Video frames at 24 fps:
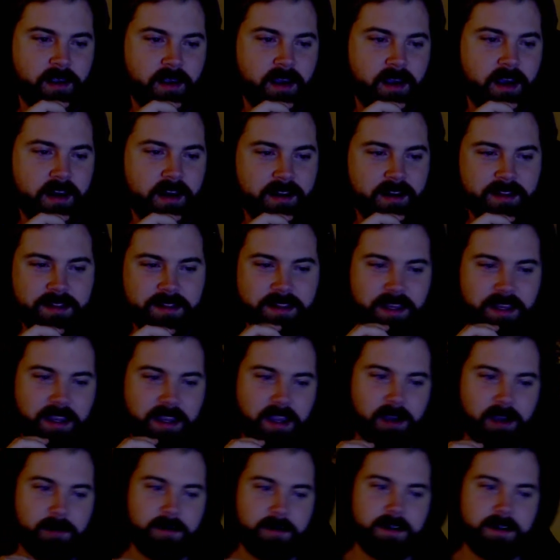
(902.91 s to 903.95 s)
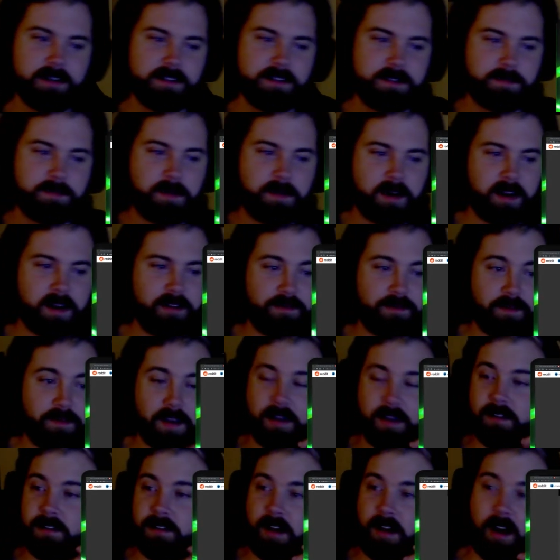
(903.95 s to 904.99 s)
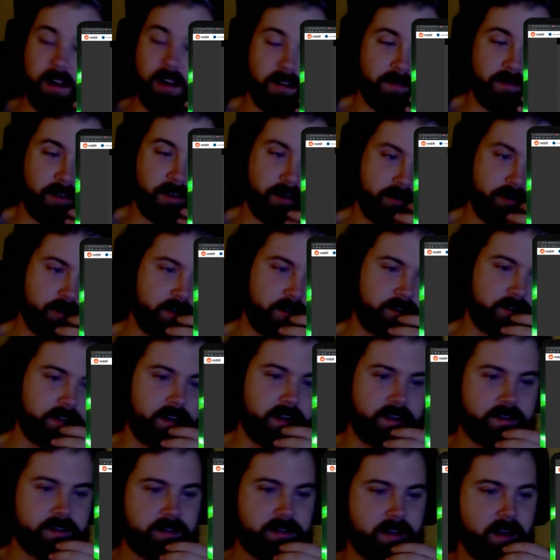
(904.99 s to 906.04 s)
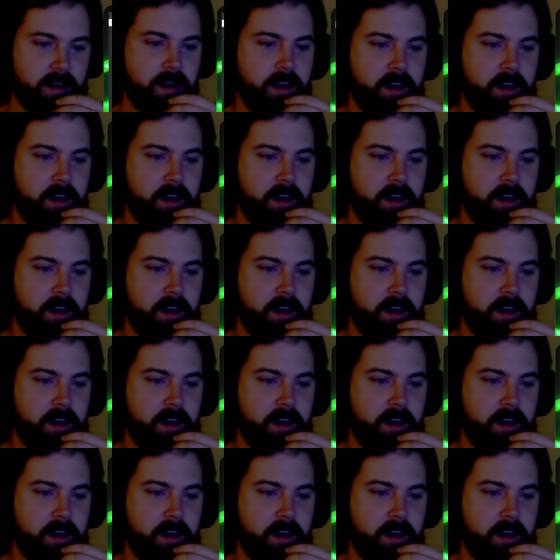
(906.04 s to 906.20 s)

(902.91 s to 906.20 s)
I didn't think I was, but I failed all of our drunk tests.